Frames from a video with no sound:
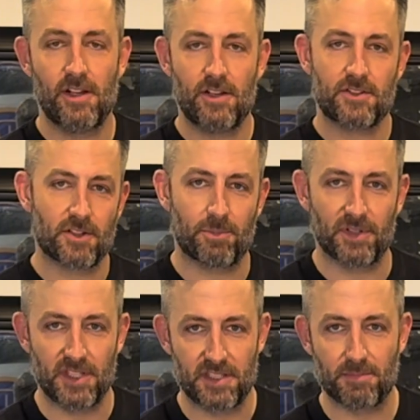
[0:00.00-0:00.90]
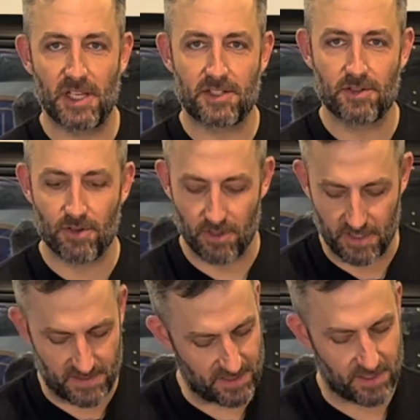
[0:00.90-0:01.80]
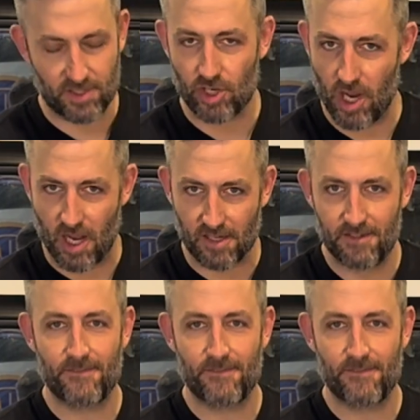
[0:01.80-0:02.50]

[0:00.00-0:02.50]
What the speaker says: So please make sure it's just chalk.